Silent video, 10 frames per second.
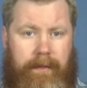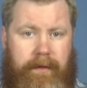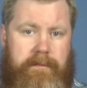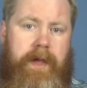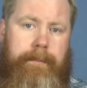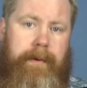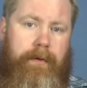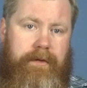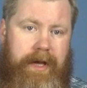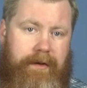This mag
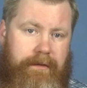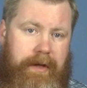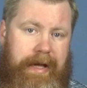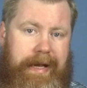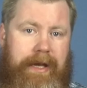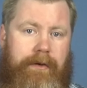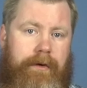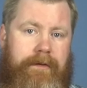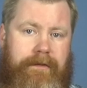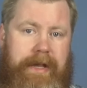pouch has an increased